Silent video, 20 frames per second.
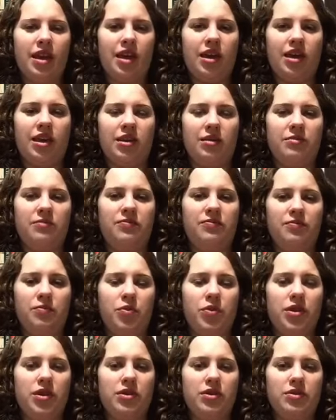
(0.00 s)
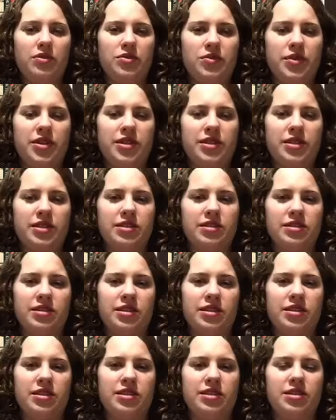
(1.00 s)
And one of those reasons
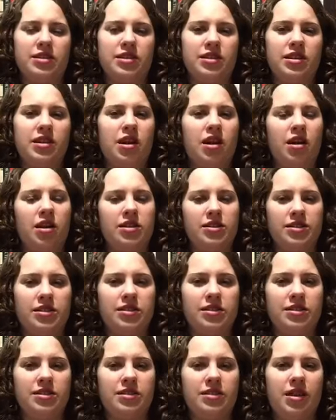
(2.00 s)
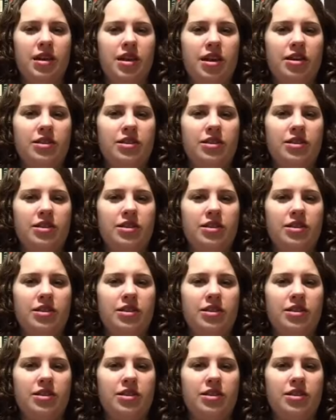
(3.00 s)
is the causes.